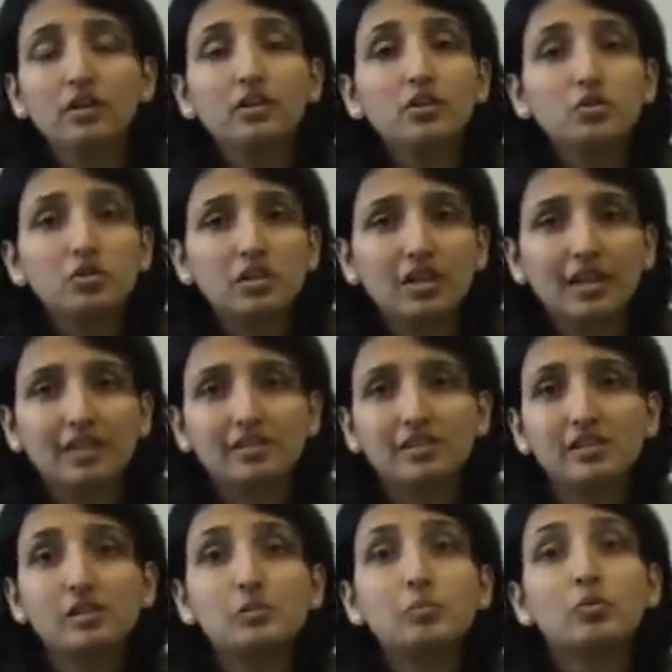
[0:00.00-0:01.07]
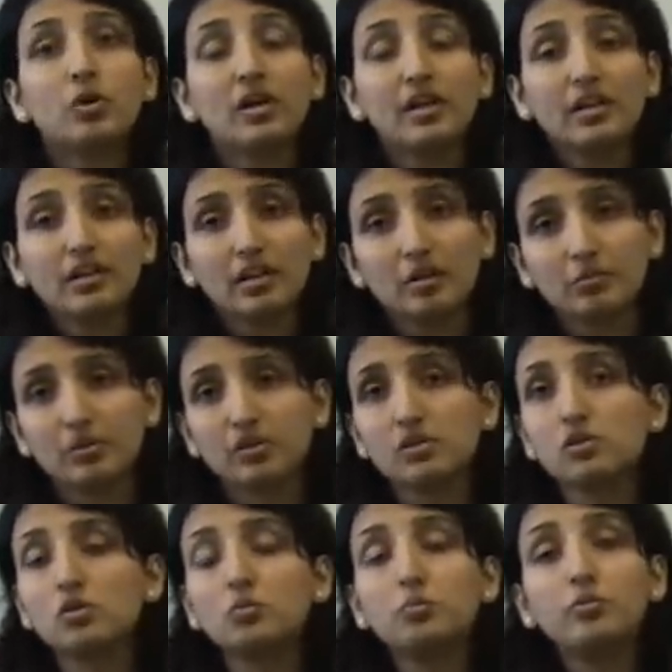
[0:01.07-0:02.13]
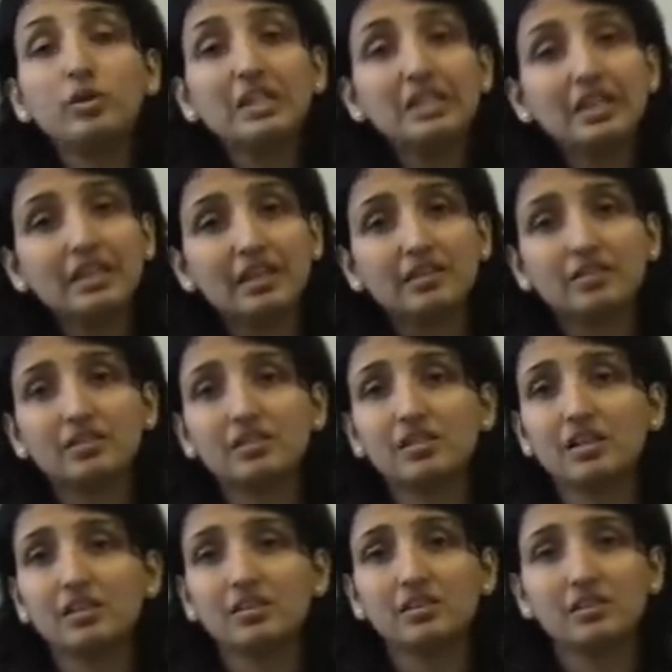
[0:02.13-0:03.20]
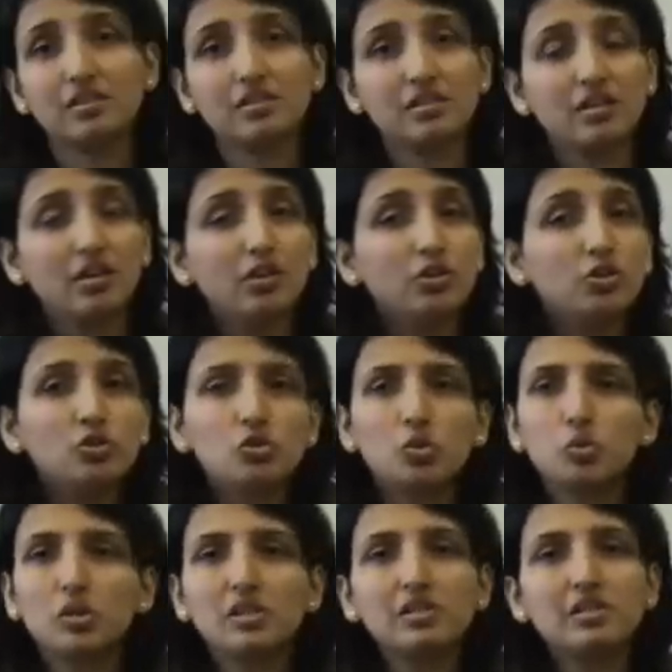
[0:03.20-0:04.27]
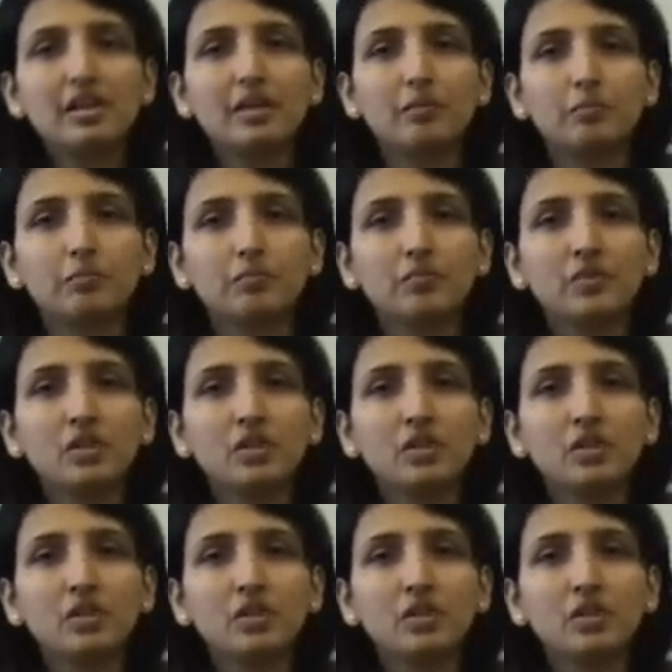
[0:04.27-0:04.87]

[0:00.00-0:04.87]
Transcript: utilizes pranayamas or breathing exercises to do the same,